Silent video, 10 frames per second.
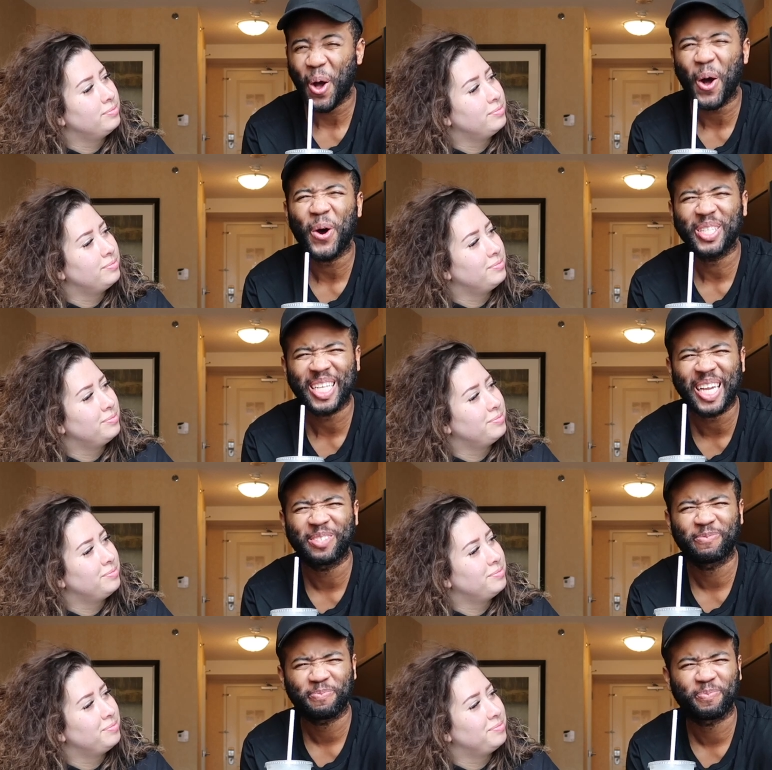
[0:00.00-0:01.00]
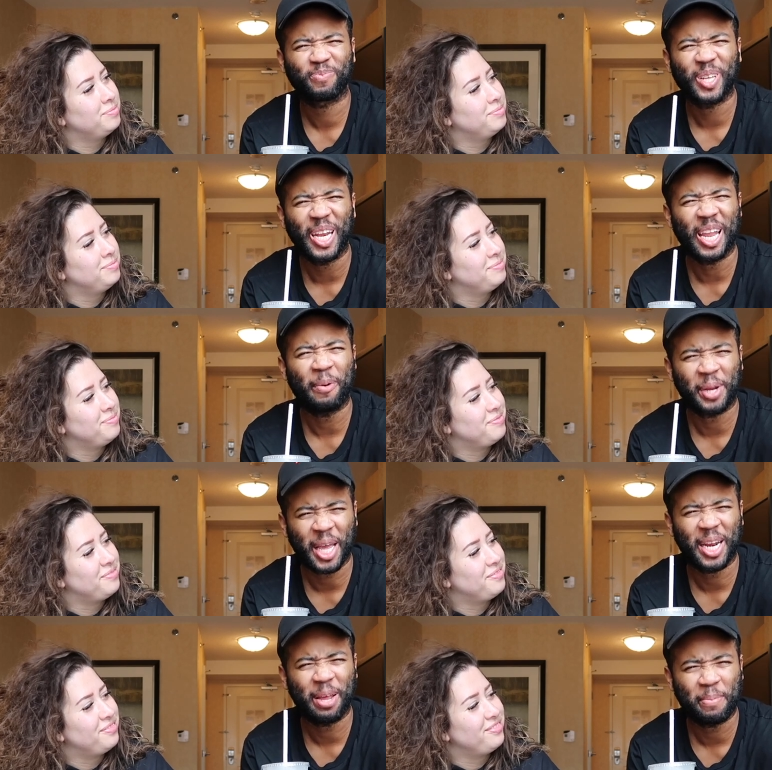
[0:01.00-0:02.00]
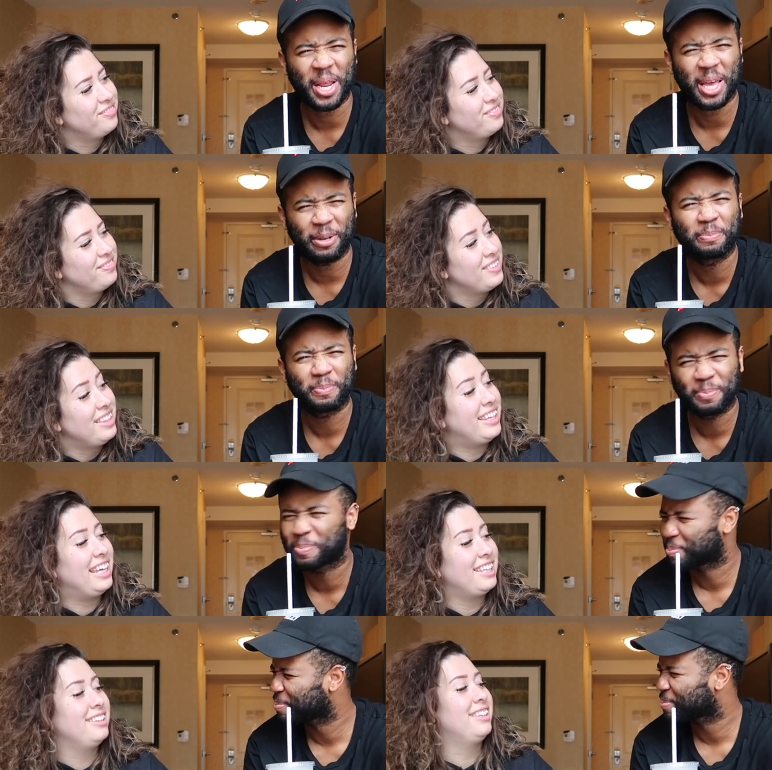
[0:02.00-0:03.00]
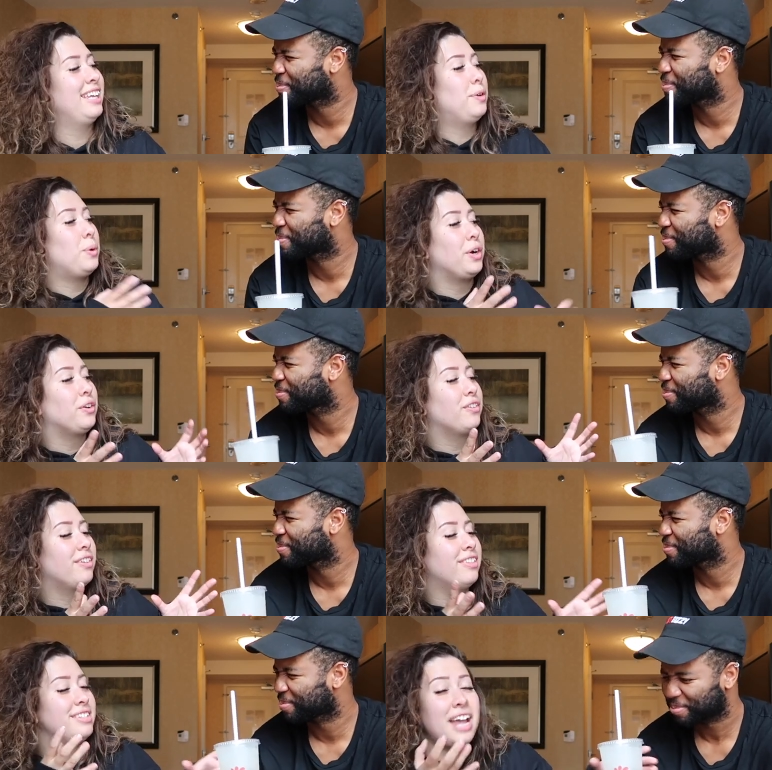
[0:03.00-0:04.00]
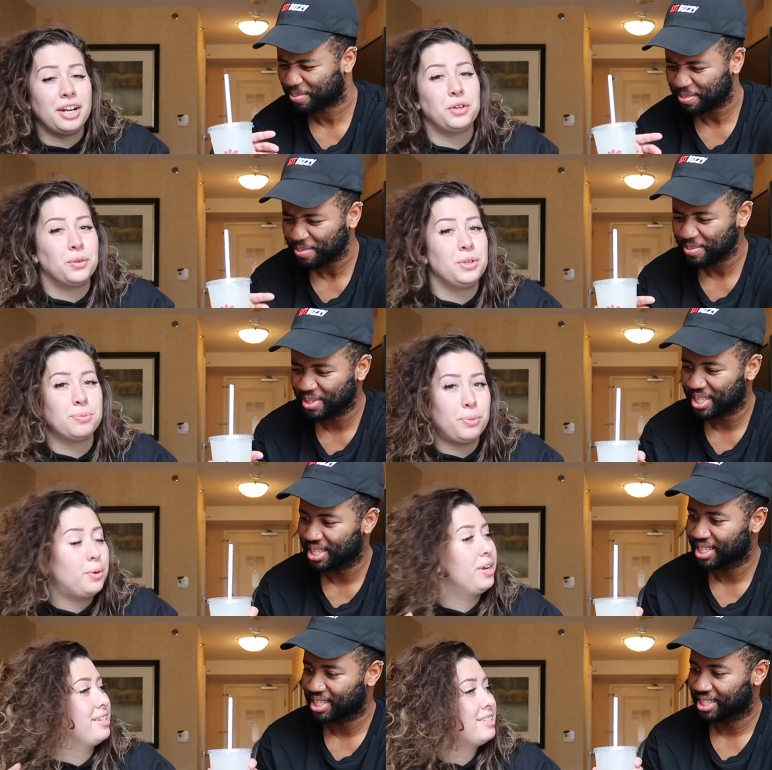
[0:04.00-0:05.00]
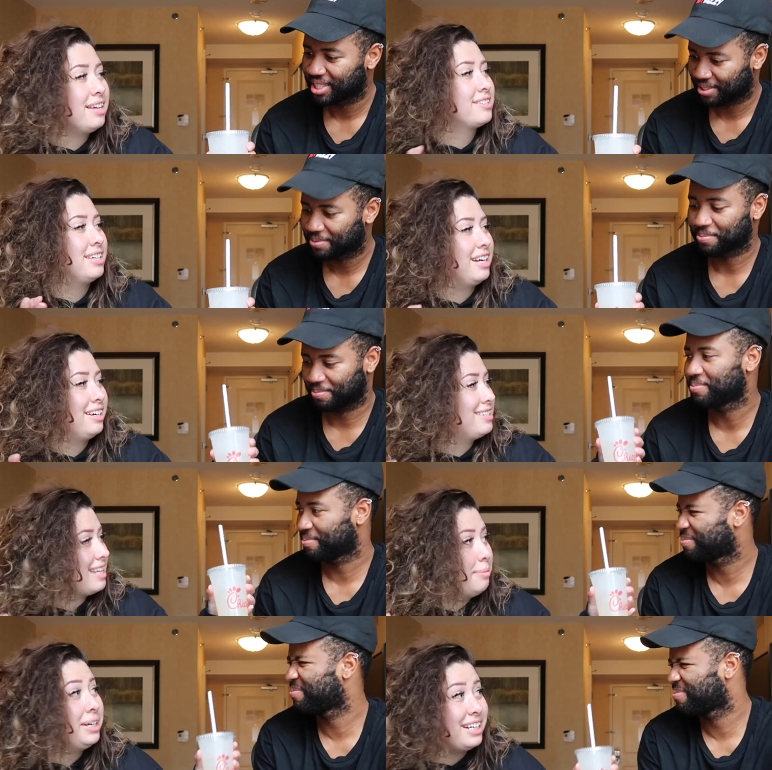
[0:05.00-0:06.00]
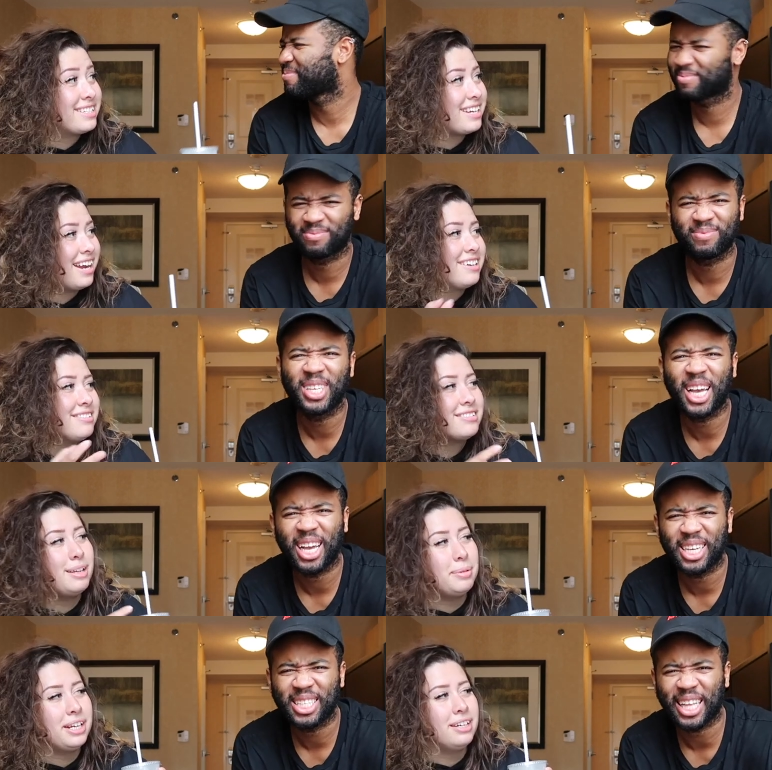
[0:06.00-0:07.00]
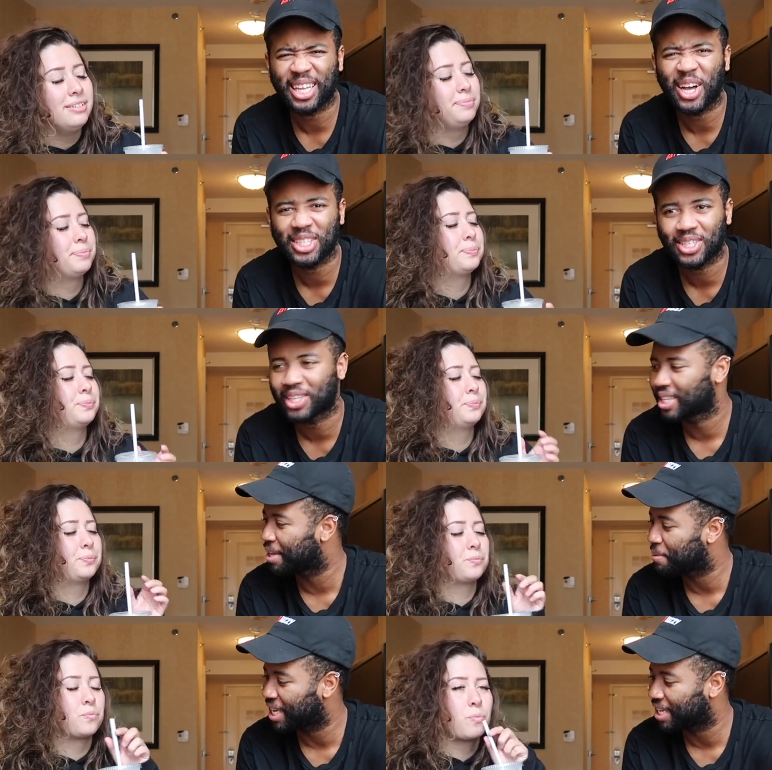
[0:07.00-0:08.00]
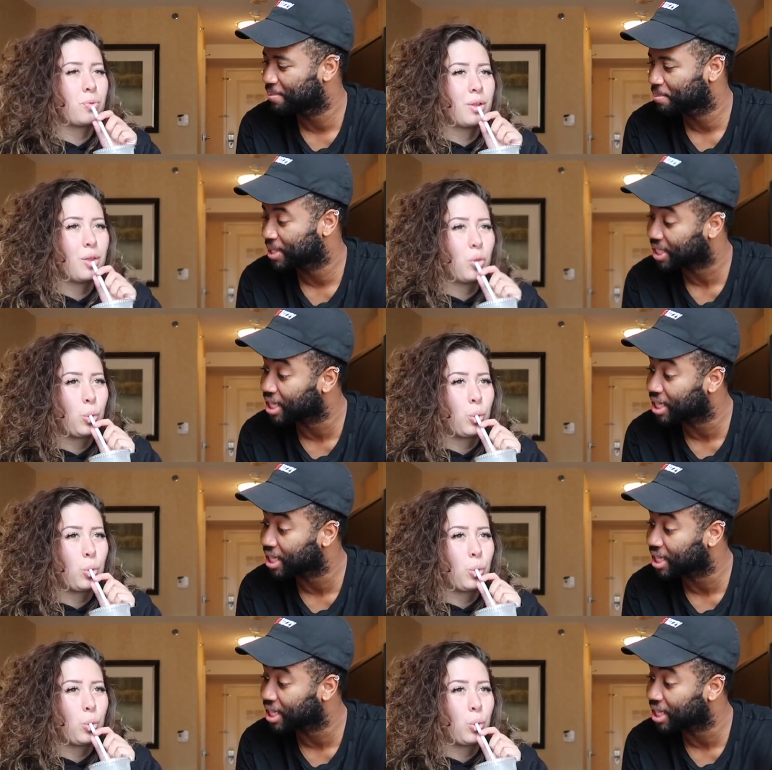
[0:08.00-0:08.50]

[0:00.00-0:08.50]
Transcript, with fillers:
Speaker 1: Oh, it's like lemonade, lemonade.
Speaker 2: Like like where the 10-year-old boy sells it at his lemonade stand yeah, lemonade? like
Speaker 1: hustle mm. lemonade. It's